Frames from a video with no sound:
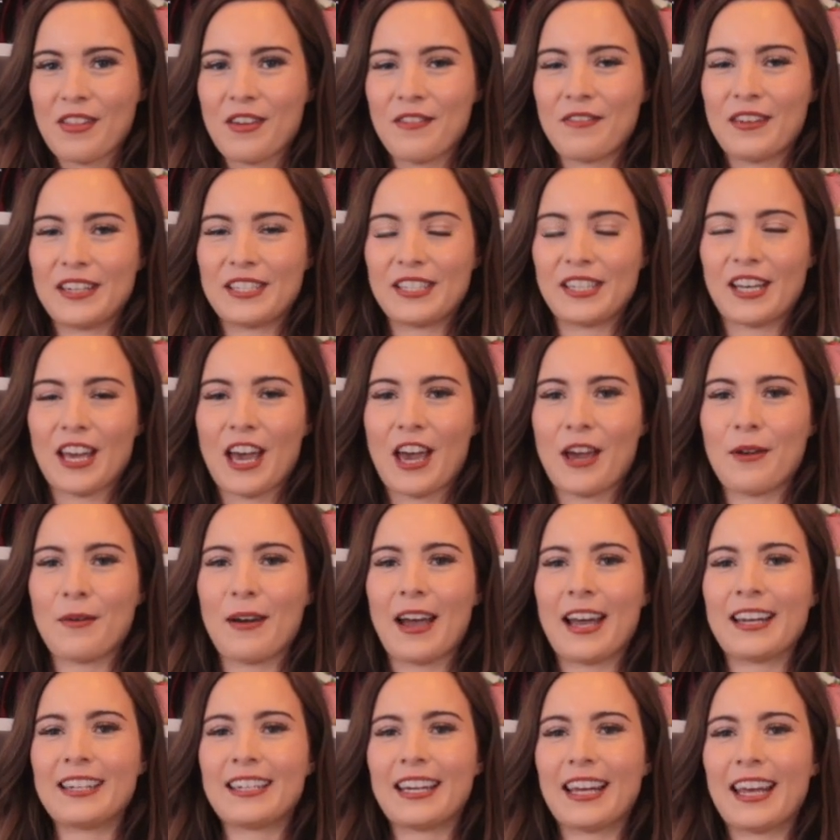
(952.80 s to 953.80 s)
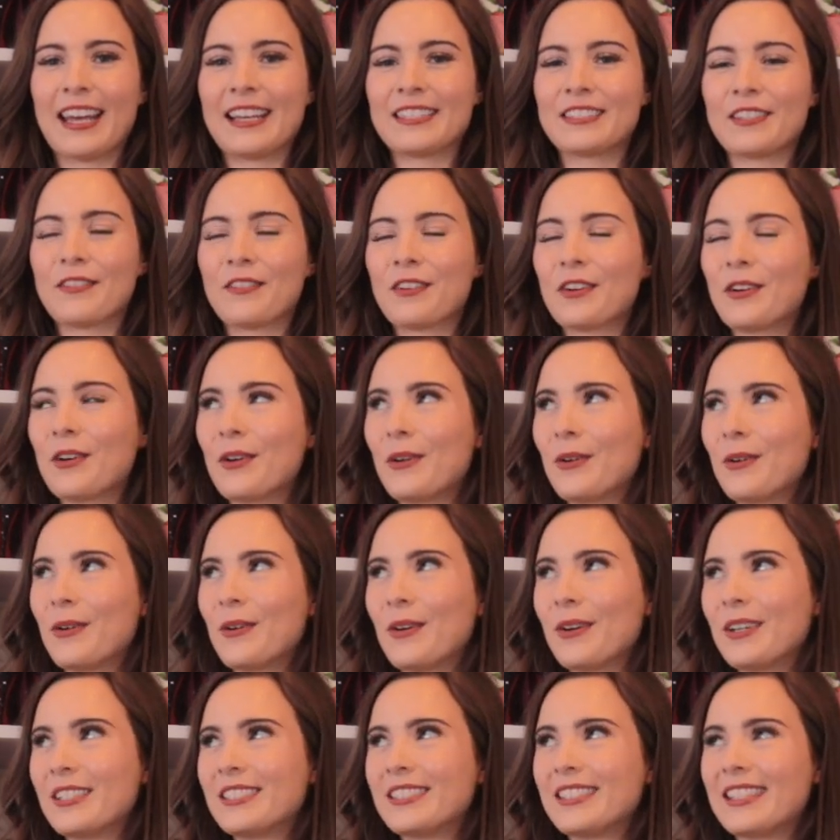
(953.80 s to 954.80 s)
the video, and it is of
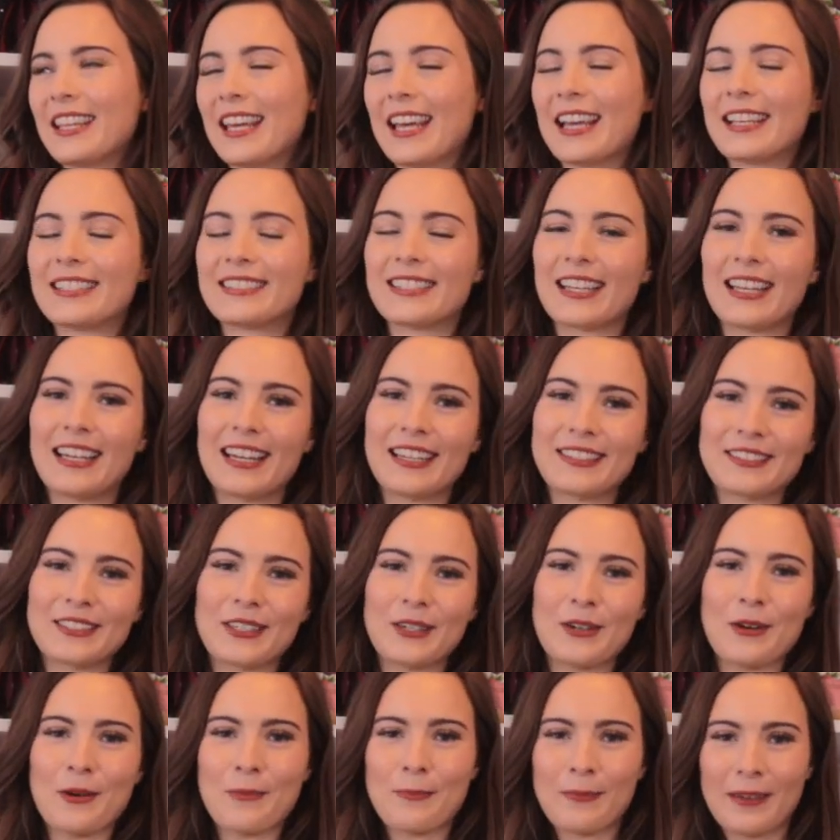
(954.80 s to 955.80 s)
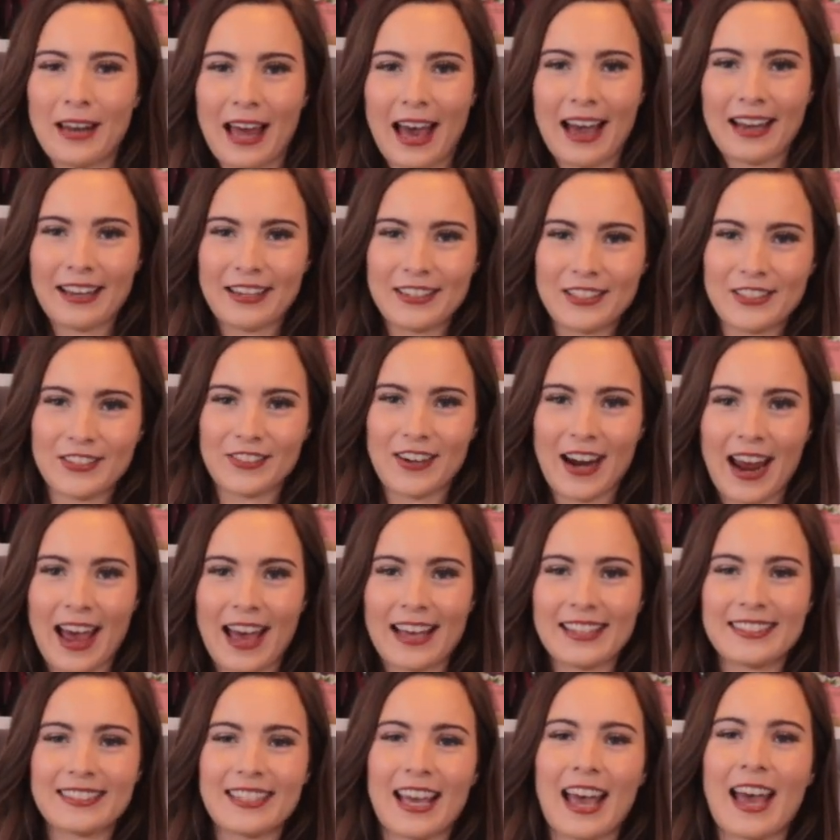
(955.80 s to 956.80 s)
course this little black
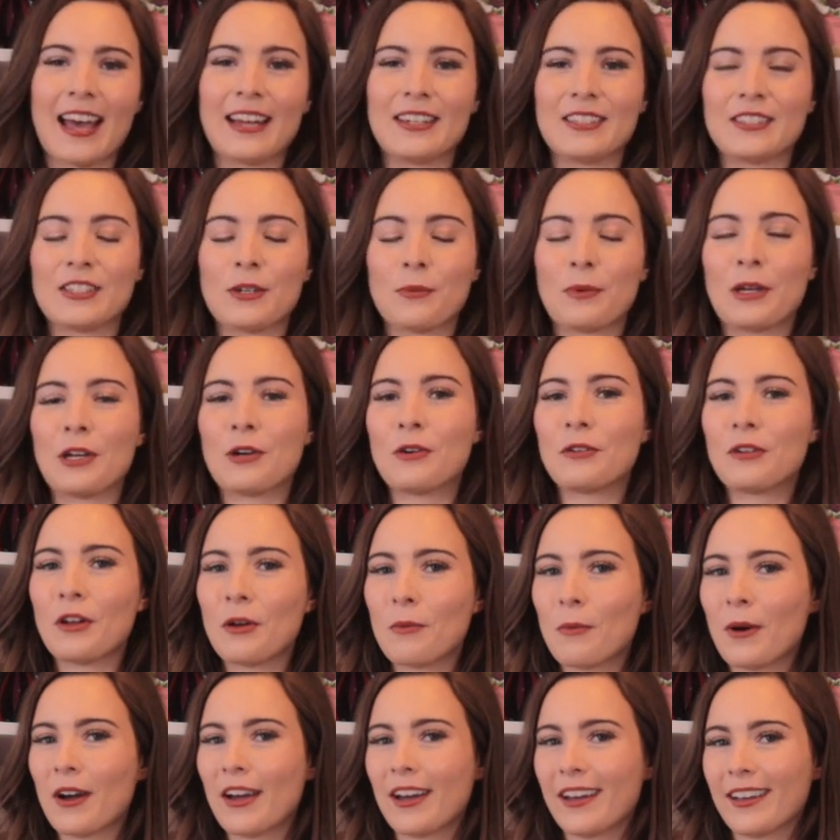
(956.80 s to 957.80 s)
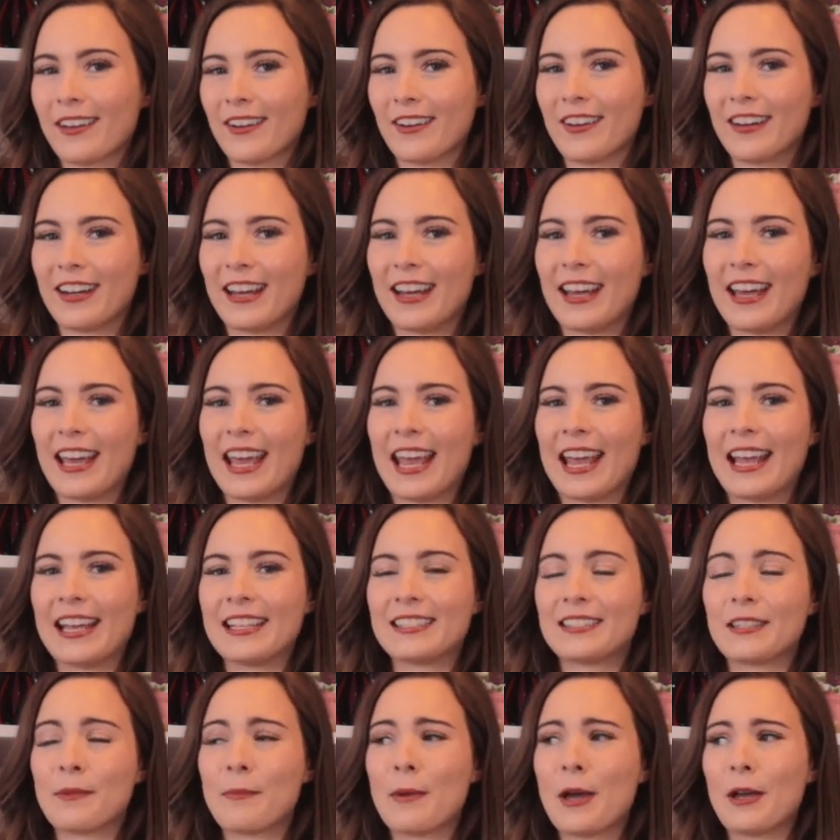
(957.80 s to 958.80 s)
dress, and we all know why I got it. It
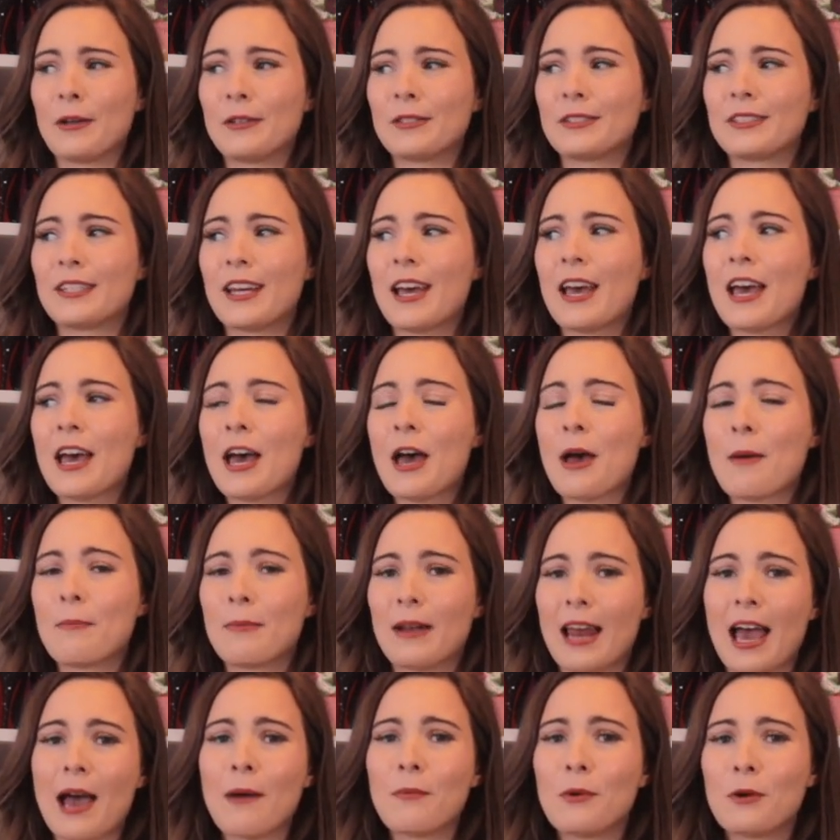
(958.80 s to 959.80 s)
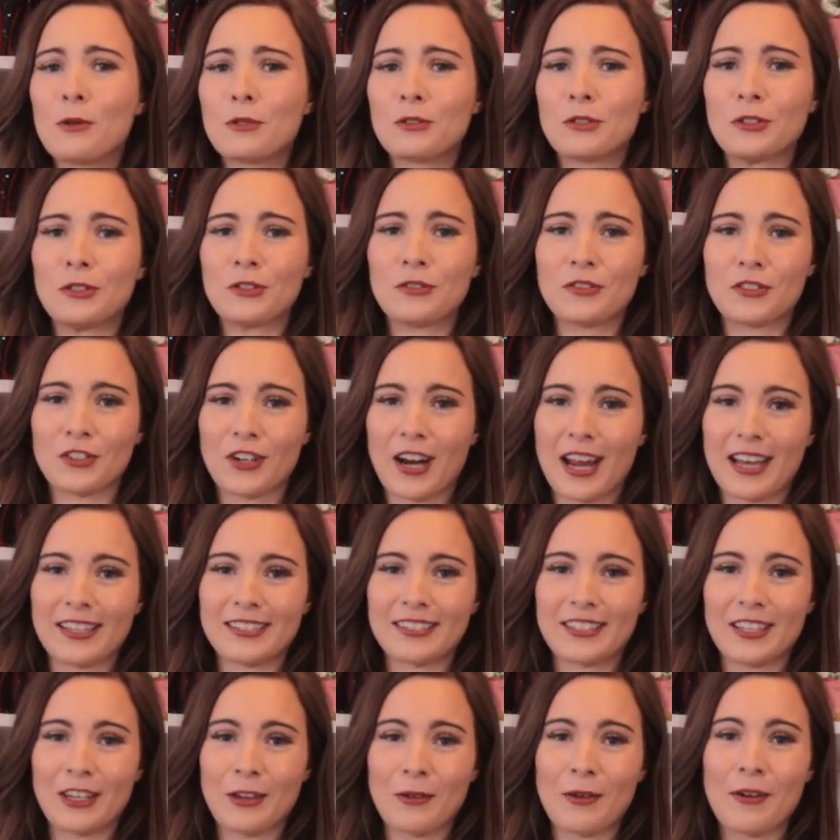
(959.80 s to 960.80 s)
is the most Blair Waldorf
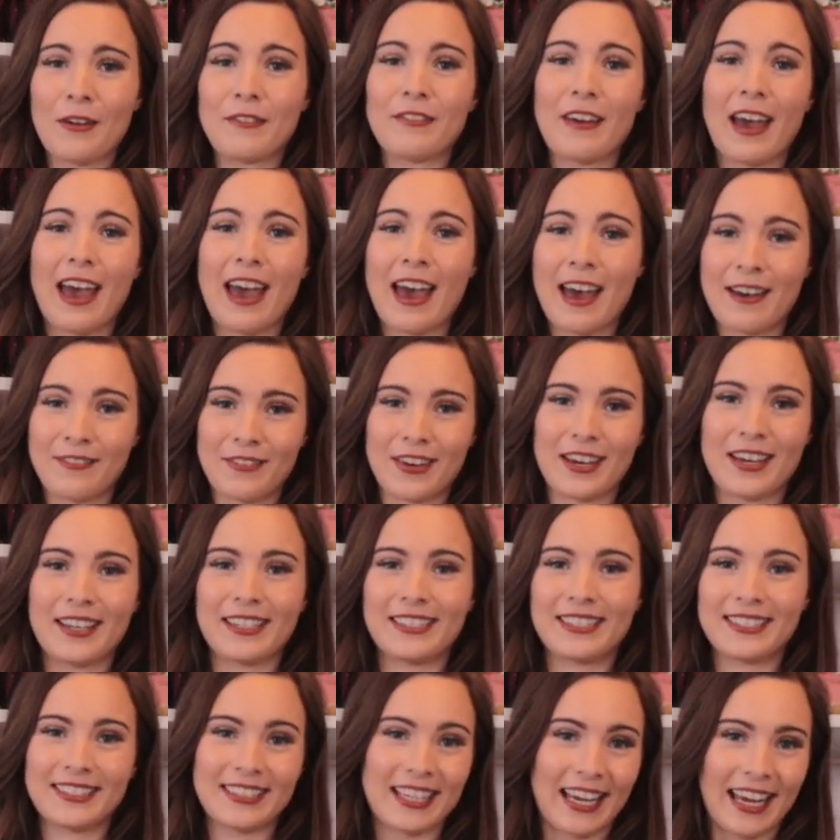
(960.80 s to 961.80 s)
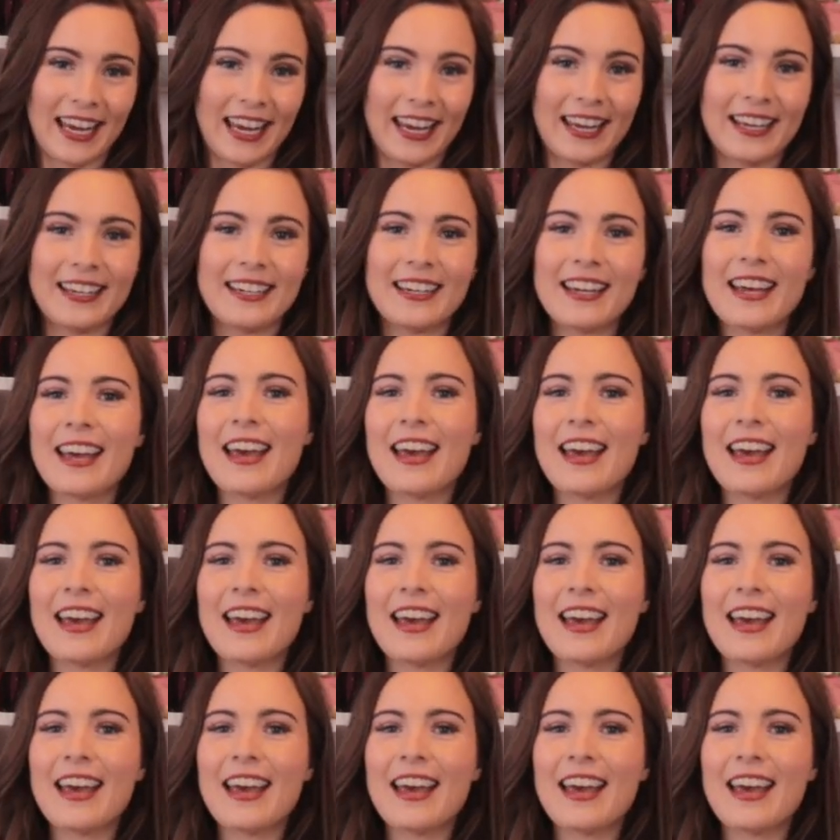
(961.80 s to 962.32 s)
dress you have ever seen.